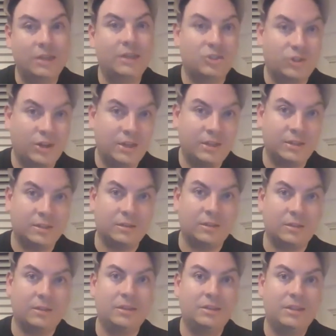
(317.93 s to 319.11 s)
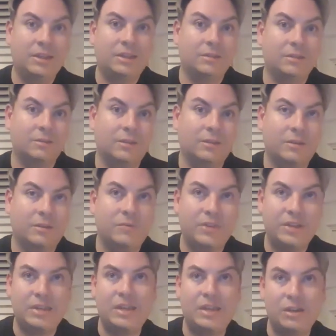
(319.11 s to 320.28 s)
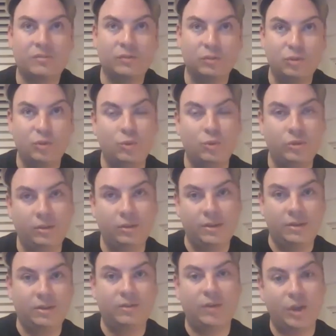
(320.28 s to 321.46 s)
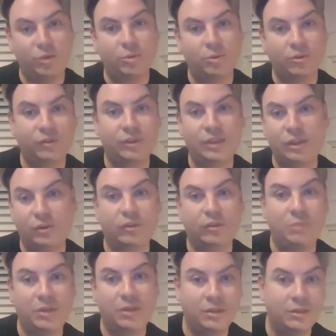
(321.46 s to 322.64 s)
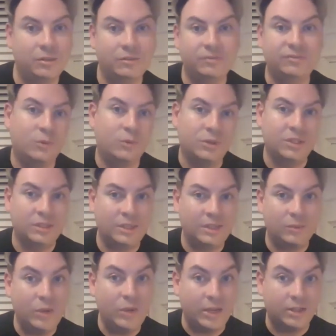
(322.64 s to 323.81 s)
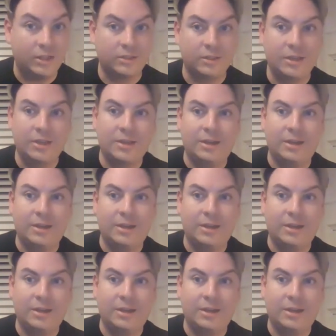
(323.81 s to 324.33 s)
try it and then take a very careful note of how you are feeling over a period of 4 to 8 weeks,